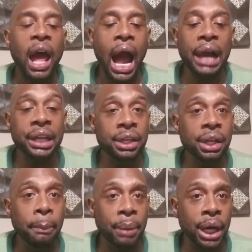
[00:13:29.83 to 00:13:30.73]
I get in the
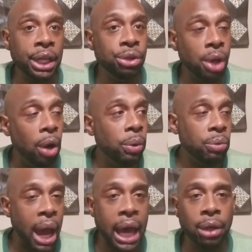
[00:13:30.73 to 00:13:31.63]
little buggy, you know, we
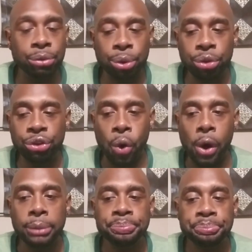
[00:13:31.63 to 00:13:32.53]
ride on through the
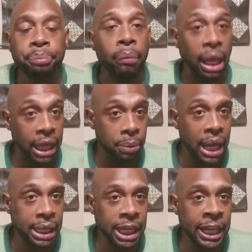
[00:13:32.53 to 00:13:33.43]
store, get what
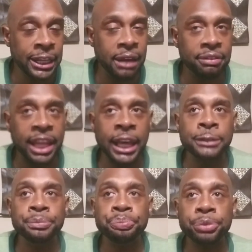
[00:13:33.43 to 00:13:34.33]
I need and
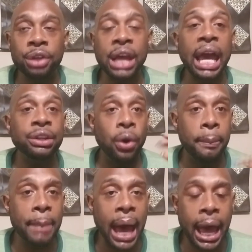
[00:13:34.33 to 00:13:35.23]
everything, because I had to go
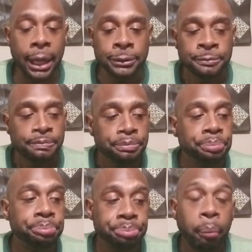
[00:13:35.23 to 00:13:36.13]
and buy
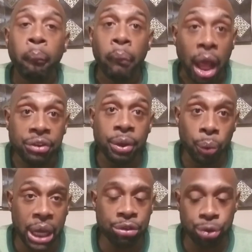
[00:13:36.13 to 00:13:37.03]
some
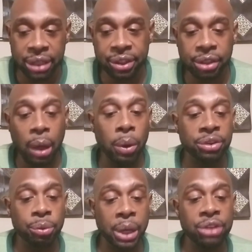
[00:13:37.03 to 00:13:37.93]
ranch dressing, because I wanted
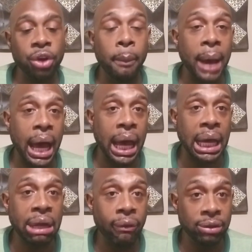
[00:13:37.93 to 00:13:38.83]
some ranch on my
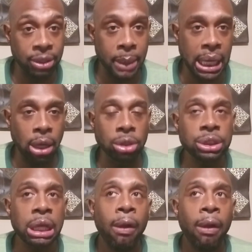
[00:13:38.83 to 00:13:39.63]
tomatoes,